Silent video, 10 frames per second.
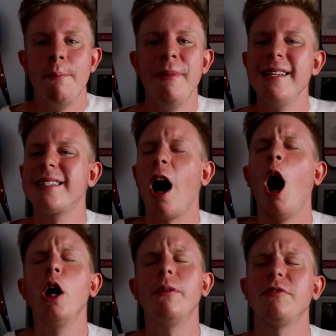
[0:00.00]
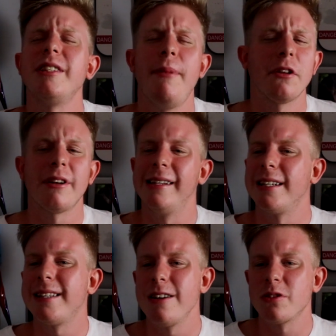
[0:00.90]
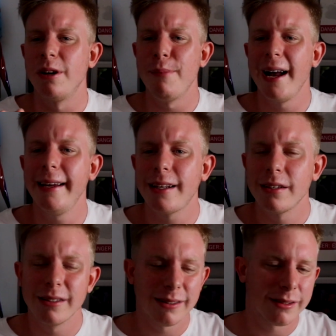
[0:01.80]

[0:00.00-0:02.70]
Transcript: Miz is 100% better than AJ Styles on the mic.